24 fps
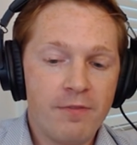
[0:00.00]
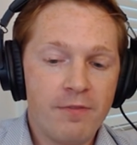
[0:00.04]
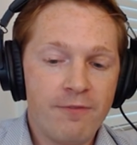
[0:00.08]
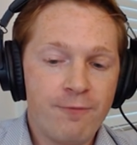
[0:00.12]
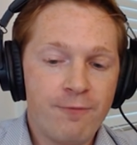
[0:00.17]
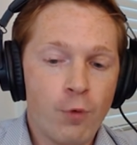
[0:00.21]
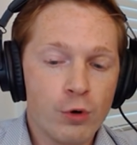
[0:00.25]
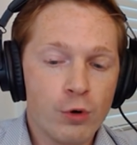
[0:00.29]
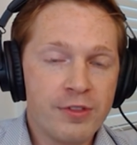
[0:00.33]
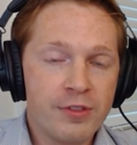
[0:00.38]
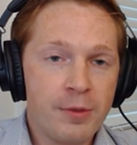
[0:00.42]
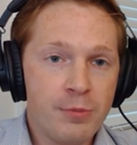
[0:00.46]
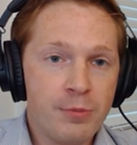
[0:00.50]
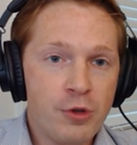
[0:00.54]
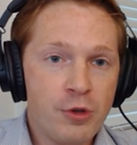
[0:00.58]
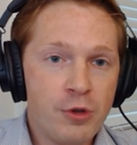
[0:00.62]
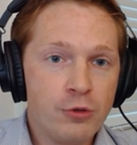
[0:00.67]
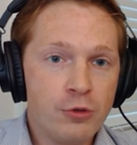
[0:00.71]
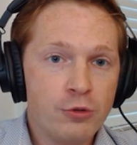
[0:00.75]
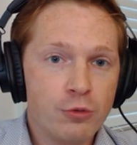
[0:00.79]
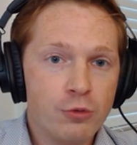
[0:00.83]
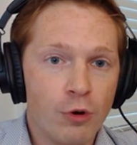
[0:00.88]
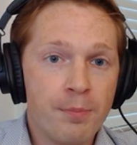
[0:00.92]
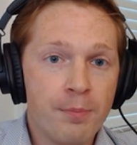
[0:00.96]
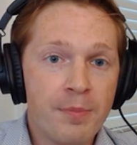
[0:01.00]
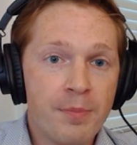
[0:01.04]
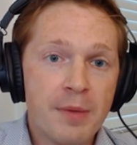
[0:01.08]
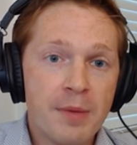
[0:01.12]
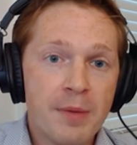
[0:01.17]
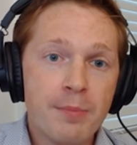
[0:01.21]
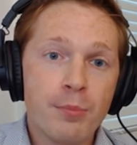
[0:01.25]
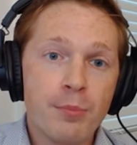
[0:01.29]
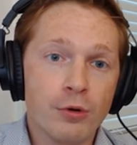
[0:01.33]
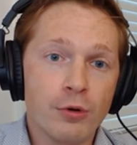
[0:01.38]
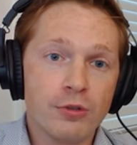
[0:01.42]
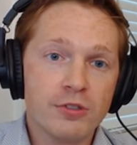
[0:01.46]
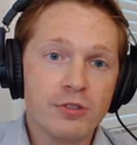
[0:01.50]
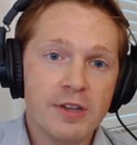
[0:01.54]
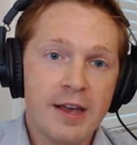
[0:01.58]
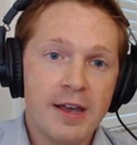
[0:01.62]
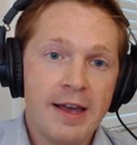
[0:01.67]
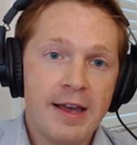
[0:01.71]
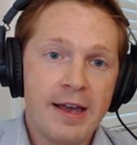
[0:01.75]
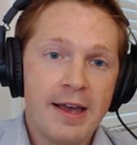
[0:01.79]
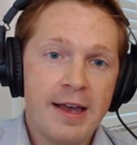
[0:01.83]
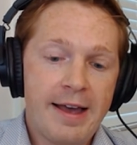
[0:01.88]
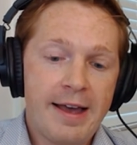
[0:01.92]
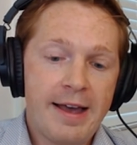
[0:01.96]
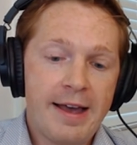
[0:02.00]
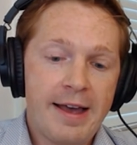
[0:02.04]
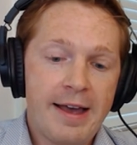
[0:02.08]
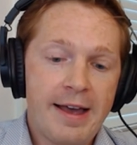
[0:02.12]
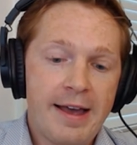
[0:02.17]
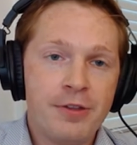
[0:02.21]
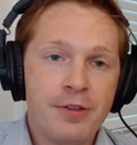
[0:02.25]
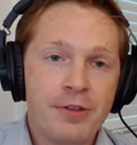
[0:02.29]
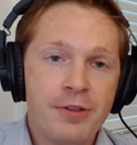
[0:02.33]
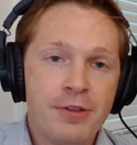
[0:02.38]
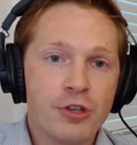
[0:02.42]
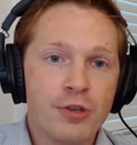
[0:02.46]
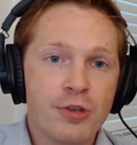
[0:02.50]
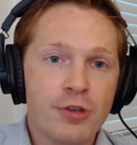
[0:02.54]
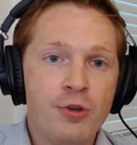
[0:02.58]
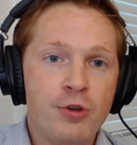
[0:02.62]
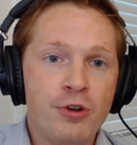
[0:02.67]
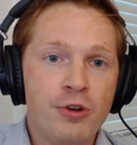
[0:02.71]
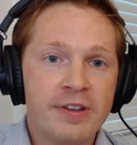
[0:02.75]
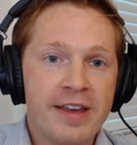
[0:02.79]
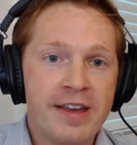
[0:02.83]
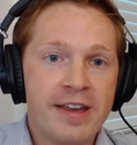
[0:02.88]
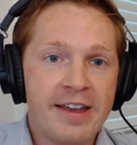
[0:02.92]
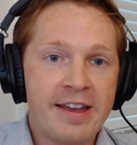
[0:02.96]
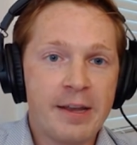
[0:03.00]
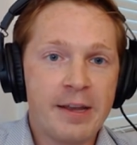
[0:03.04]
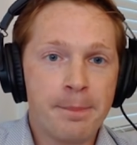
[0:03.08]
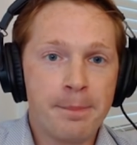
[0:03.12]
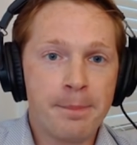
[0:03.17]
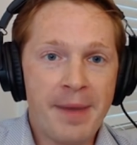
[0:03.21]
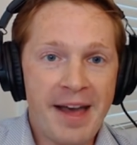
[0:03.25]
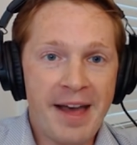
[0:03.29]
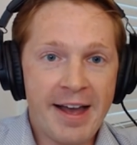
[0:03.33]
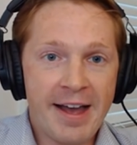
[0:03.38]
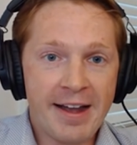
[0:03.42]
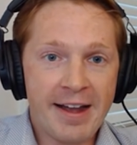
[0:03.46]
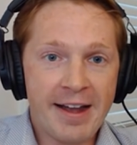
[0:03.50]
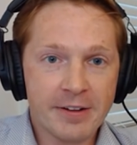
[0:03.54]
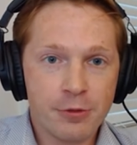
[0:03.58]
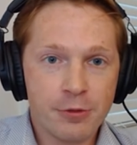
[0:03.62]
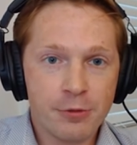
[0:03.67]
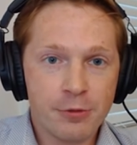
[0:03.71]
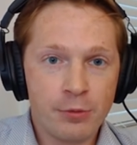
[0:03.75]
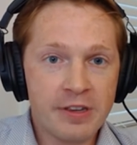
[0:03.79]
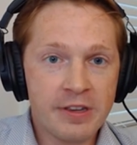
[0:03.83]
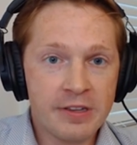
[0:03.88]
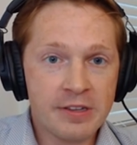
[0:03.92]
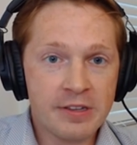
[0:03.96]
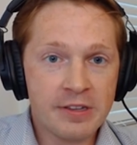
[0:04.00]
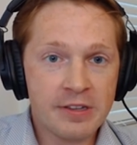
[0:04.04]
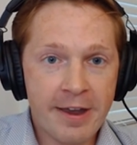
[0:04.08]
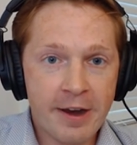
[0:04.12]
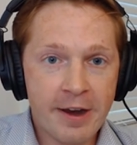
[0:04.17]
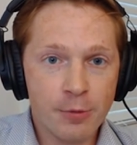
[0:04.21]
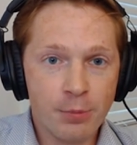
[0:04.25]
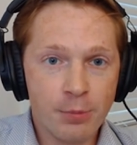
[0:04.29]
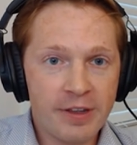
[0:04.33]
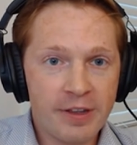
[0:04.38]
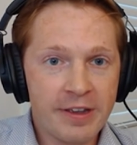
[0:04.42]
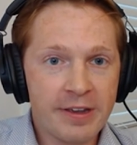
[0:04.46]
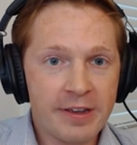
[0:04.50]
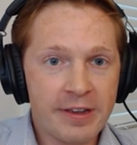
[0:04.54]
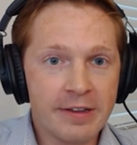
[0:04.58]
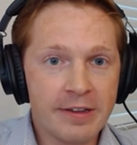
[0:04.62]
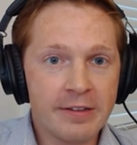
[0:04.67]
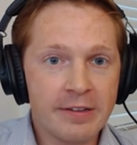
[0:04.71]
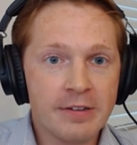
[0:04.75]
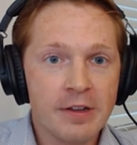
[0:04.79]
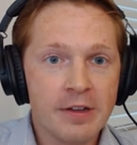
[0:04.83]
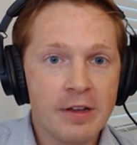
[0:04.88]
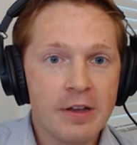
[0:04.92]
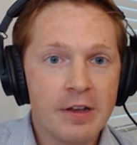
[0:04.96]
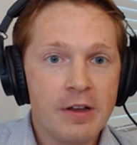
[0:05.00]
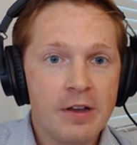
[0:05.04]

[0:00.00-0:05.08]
for the mutual members, and then they're communicating back through the e-care plan